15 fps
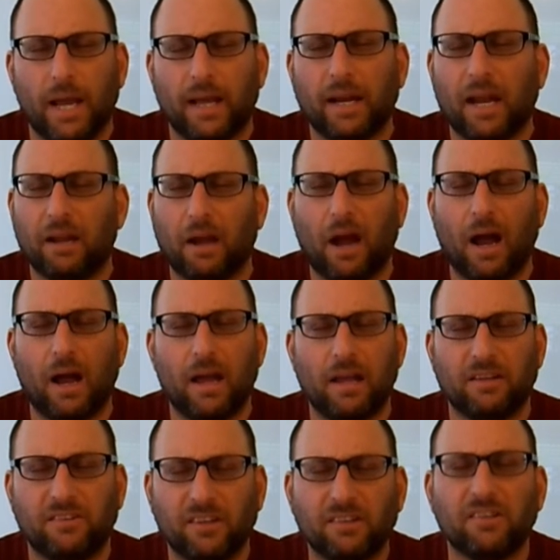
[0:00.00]
and
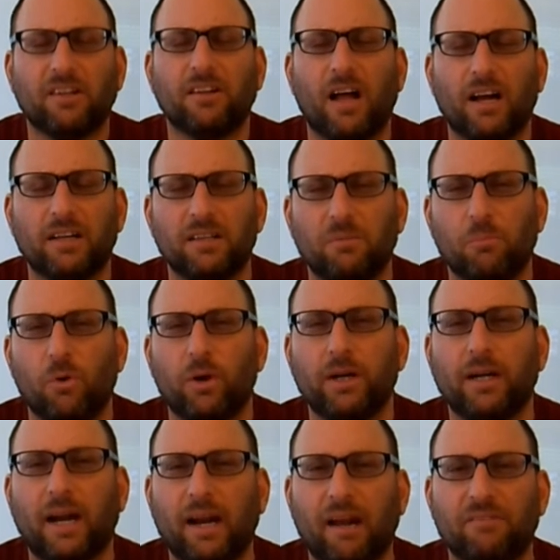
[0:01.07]
6 o'clock in the
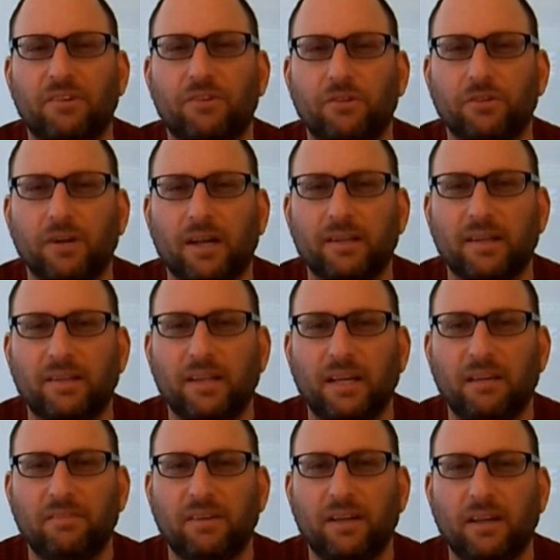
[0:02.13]
morning, I'd have to turn on the
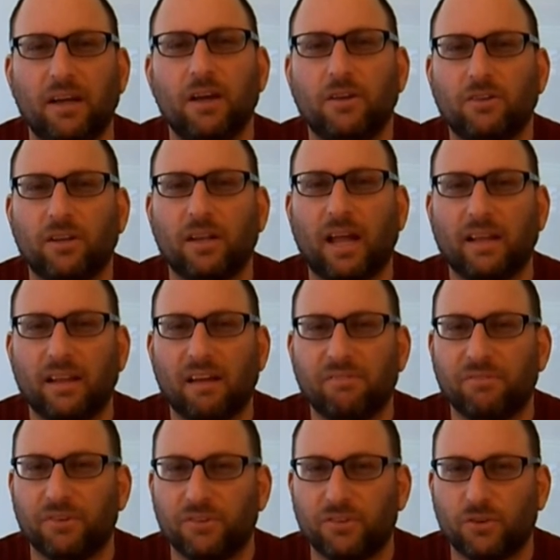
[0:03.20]
TV till I
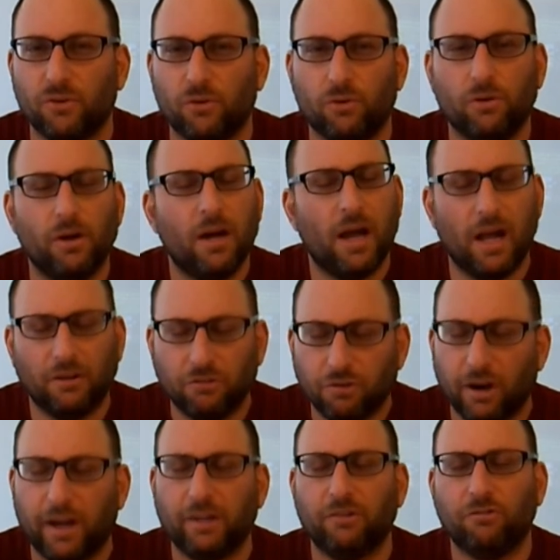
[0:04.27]
left for school and
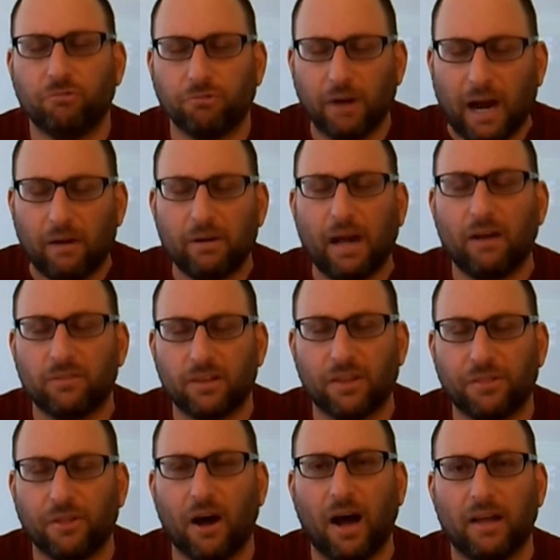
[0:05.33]
try and drown out
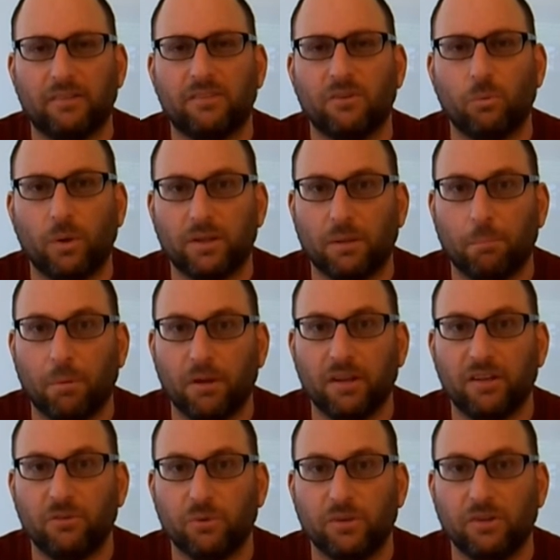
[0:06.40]
the thoughts of what the
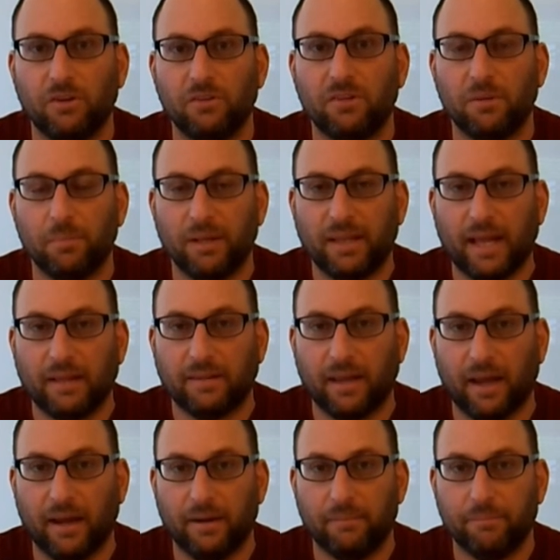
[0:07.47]
bullies would do to me
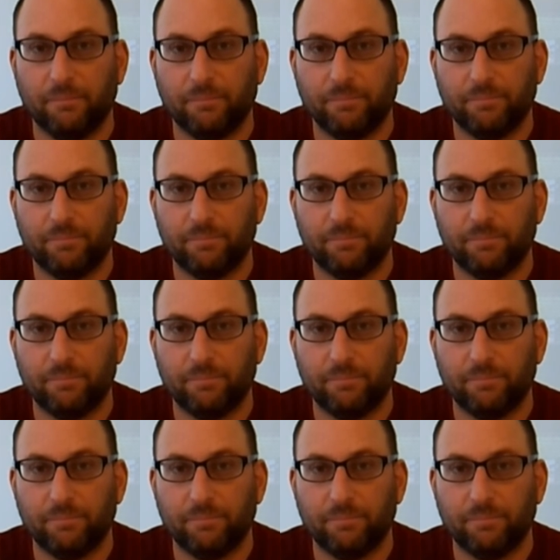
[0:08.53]
that day.